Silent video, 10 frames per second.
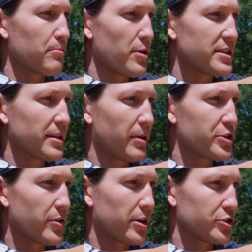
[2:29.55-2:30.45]
I'm pressing my
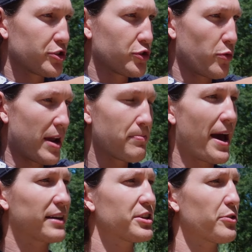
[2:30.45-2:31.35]
trigger straight
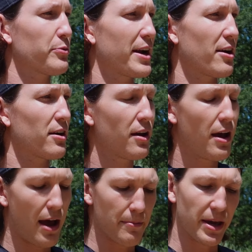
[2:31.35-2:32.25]
back to the rear.
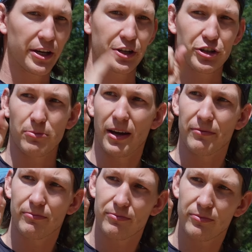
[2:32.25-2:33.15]
I'm making sure my
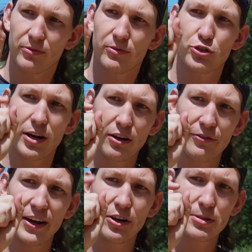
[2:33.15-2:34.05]
trigger
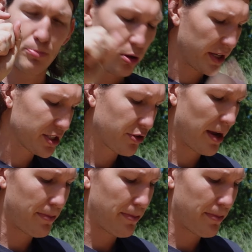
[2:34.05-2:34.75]
finger's pulling straight